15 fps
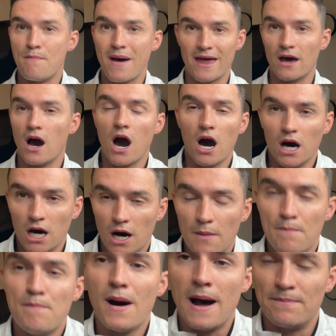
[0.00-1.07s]
better RR.
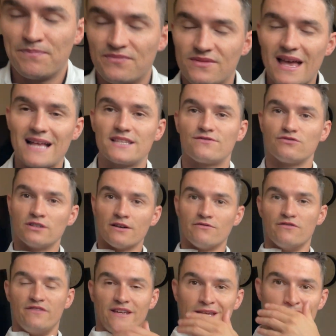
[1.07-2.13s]
But that's for another
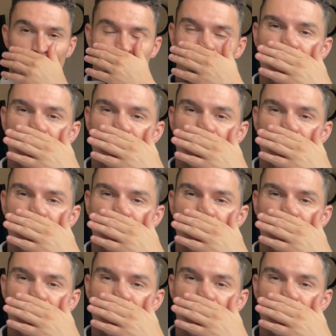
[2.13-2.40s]
video.